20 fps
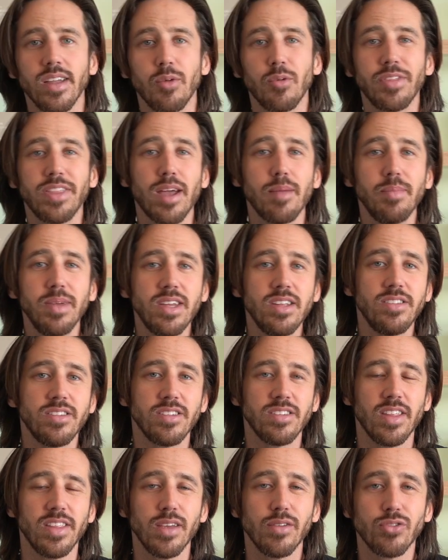And what that means
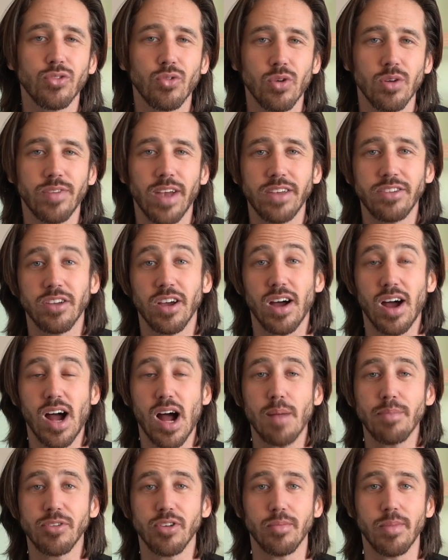is that they've sort of had to
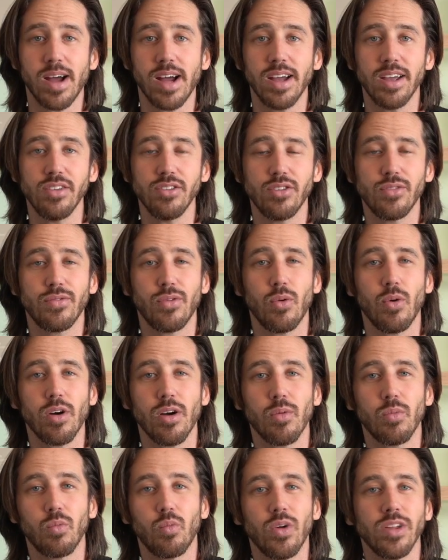optimize
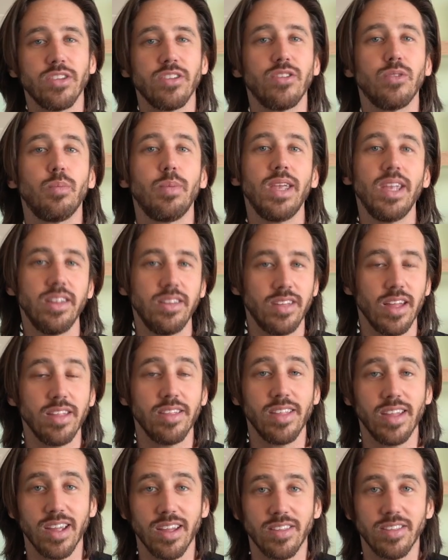for what speed they
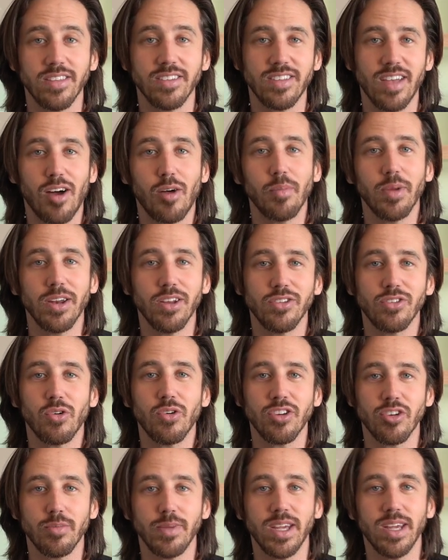think this helmet is
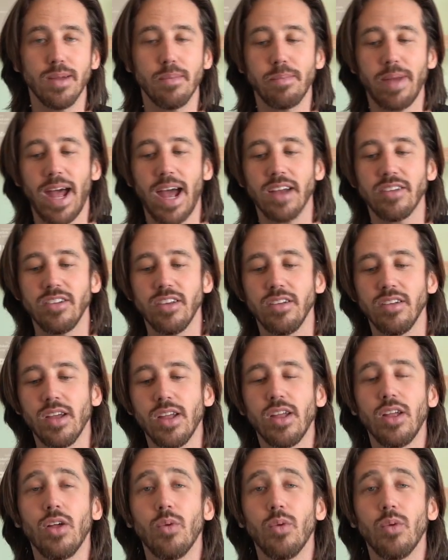going to be impacted.